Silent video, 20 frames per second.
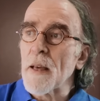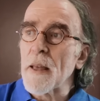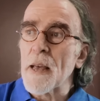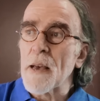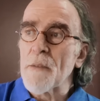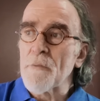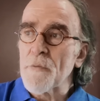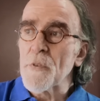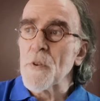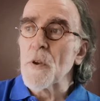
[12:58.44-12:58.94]

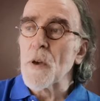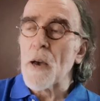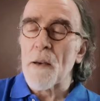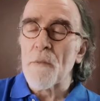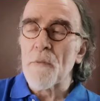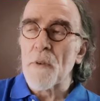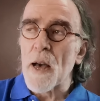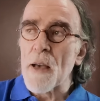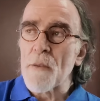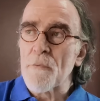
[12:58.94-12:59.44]
and I've,
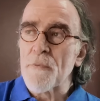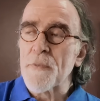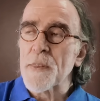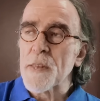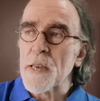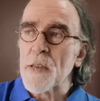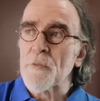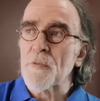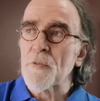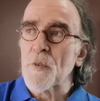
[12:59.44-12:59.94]
I've, I've
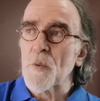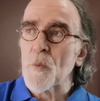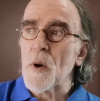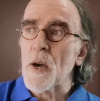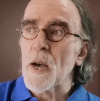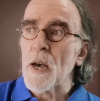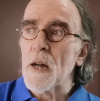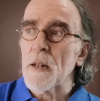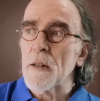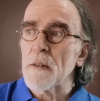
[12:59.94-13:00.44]
said for a
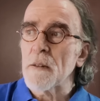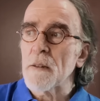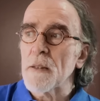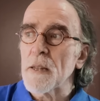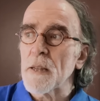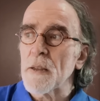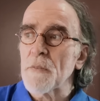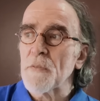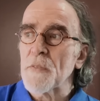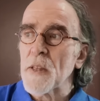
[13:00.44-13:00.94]
while,
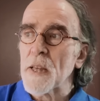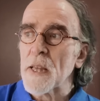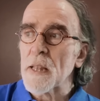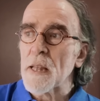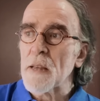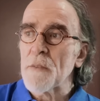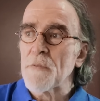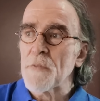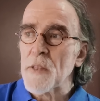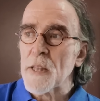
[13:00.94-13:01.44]
if they
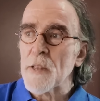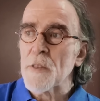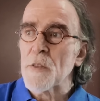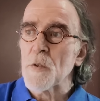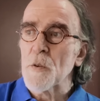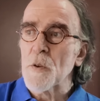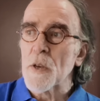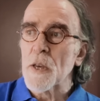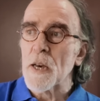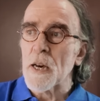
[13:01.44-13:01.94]
if they
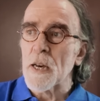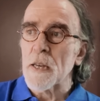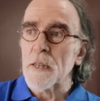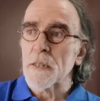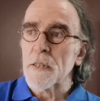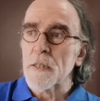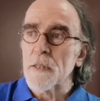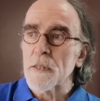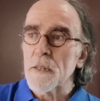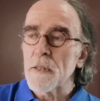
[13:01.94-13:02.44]
do
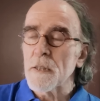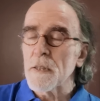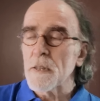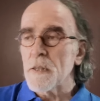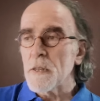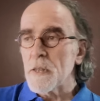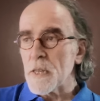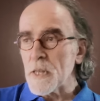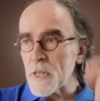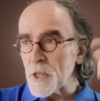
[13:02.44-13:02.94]
cut
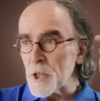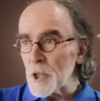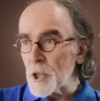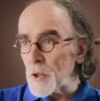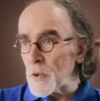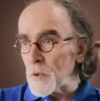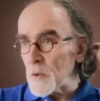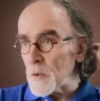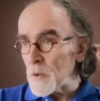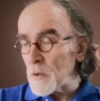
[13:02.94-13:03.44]
in
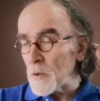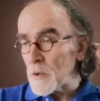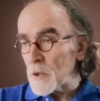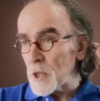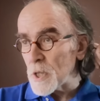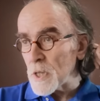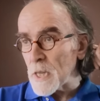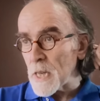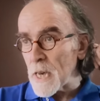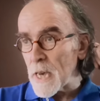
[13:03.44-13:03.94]
June or
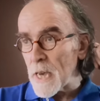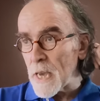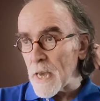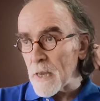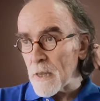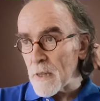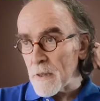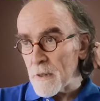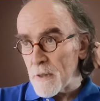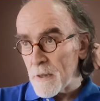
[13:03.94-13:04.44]

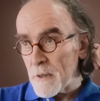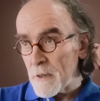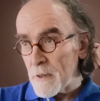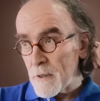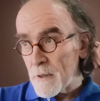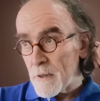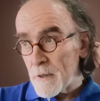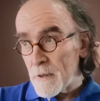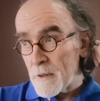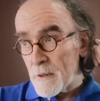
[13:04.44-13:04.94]
July,
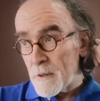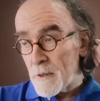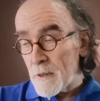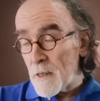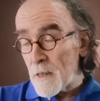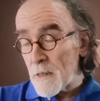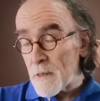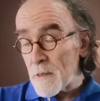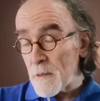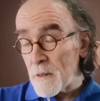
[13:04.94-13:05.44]

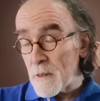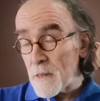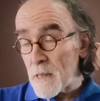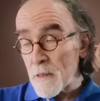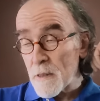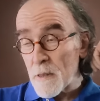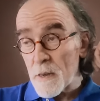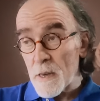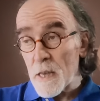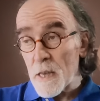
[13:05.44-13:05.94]
that's, a, that's